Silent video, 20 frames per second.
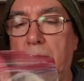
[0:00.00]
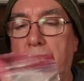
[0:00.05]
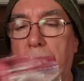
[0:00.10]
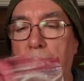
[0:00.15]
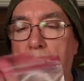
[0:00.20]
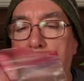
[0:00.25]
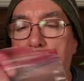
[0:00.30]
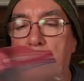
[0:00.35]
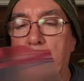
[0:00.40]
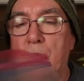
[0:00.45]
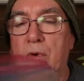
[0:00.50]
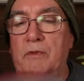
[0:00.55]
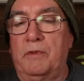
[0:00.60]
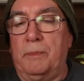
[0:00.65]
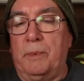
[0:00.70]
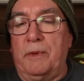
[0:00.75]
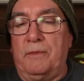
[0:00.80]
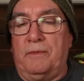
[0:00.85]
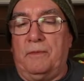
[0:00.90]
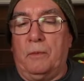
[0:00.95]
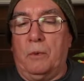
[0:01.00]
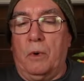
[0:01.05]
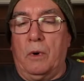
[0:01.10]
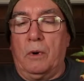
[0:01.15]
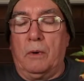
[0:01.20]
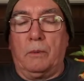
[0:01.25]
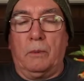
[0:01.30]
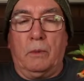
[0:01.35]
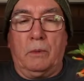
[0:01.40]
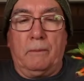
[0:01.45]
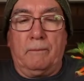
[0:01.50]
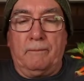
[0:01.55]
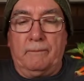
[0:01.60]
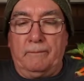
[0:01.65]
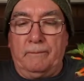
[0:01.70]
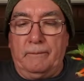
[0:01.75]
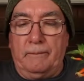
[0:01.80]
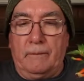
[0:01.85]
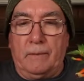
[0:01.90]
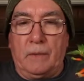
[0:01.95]
removed before
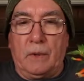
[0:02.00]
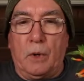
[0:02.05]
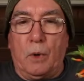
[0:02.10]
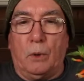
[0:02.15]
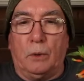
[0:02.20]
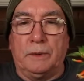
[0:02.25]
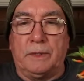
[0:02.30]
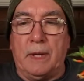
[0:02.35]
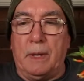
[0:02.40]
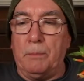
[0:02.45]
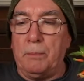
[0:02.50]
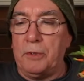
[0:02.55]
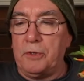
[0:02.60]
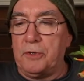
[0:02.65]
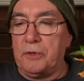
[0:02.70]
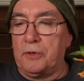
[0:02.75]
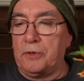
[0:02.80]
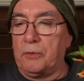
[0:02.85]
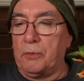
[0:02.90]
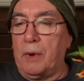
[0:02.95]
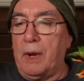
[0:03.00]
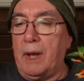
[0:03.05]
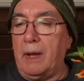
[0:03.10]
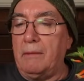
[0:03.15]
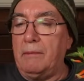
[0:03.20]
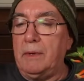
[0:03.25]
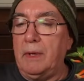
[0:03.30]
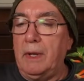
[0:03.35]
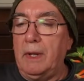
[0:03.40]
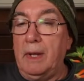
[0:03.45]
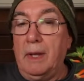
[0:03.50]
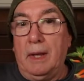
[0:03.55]
cold temperatures arrived.